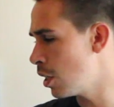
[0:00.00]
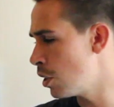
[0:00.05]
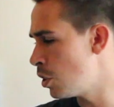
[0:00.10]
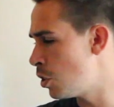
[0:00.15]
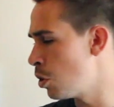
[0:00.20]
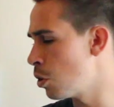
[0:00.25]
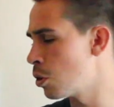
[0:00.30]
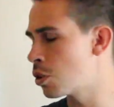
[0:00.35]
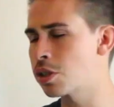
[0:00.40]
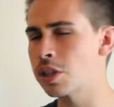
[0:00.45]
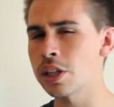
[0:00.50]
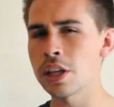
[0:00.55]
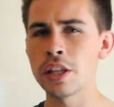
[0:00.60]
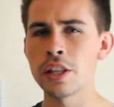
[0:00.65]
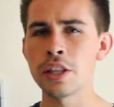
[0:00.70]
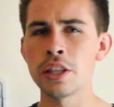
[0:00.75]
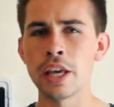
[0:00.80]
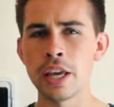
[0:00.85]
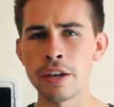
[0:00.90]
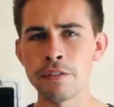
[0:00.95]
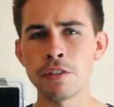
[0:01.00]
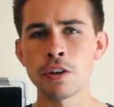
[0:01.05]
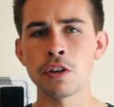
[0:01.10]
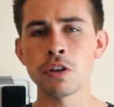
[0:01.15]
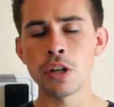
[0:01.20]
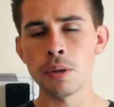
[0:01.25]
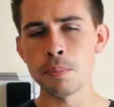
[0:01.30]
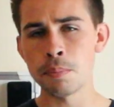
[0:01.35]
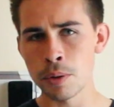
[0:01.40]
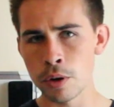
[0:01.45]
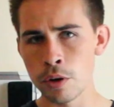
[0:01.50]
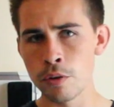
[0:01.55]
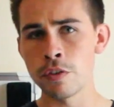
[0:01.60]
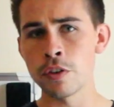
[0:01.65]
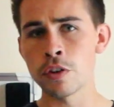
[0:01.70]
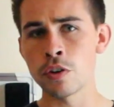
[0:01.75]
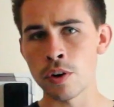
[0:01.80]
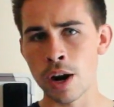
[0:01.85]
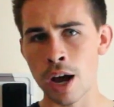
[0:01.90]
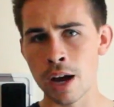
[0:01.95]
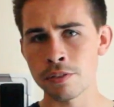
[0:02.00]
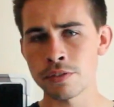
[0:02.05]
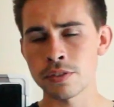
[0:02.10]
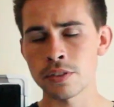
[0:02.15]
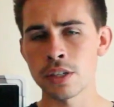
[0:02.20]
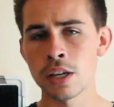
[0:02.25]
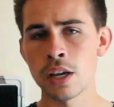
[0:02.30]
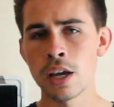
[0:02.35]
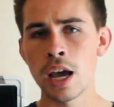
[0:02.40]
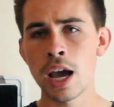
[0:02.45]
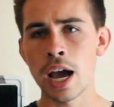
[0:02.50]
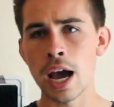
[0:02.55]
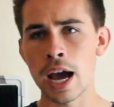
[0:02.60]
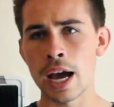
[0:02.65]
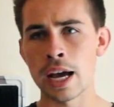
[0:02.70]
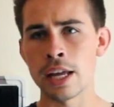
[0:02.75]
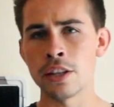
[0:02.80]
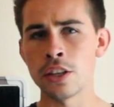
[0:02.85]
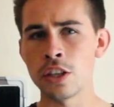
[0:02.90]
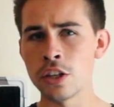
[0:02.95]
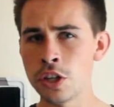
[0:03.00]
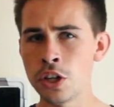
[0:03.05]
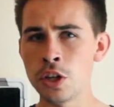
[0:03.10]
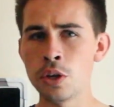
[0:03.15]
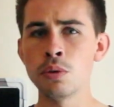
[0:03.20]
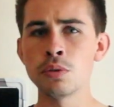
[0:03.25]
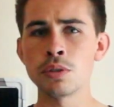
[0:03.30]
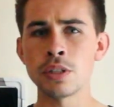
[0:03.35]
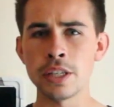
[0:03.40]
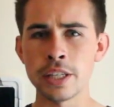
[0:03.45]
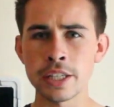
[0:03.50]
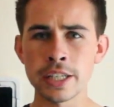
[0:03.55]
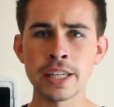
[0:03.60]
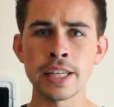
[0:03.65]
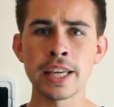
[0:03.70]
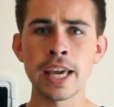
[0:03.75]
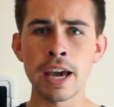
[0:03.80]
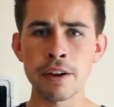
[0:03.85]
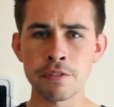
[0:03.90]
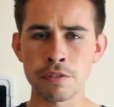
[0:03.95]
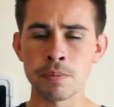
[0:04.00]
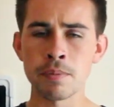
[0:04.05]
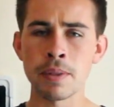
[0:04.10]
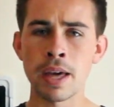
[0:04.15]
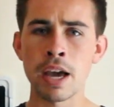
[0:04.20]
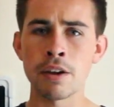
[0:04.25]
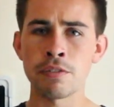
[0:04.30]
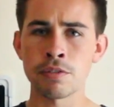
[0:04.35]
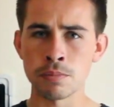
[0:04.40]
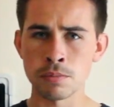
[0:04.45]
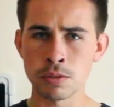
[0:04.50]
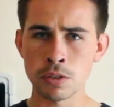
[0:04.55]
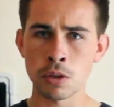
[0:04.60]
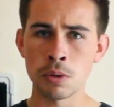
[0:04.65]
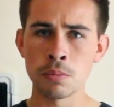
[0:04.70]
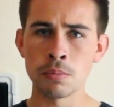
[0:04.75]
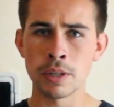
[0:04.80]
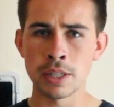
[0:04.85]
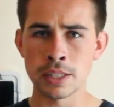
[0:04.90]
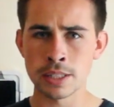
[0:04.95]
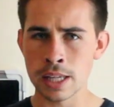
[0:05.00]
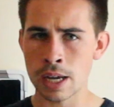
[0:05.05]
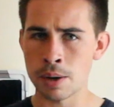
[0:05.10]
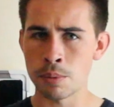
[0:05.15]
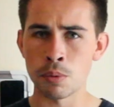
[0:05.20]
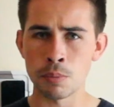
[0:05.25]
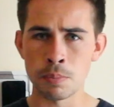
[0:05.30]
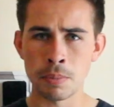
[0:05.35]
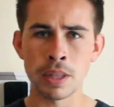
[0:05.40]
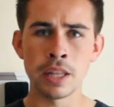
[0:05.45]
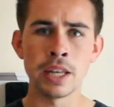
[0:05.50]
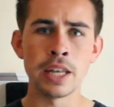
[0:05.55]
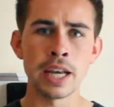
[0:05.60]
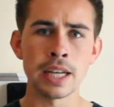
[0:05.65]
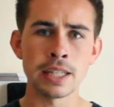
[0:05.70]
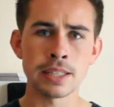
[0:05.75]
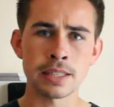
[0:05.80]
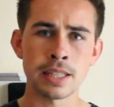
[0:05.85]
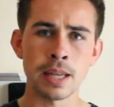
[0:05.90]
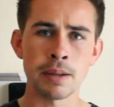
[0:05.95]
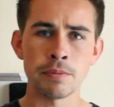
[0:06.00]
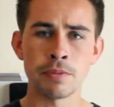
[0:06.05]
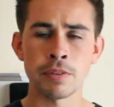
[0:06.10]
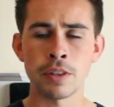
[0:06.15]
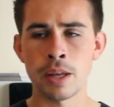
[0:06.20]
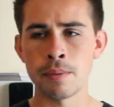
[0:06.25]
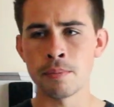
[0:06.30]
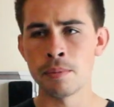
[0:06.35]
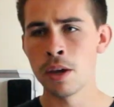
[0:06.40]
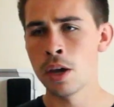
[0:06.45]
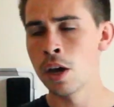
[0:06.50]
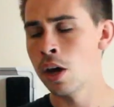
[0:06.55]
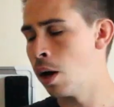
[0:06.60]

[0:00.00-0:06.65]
just if they could improve the graphs and the news that you can get from there from companies, that would be the next step for them.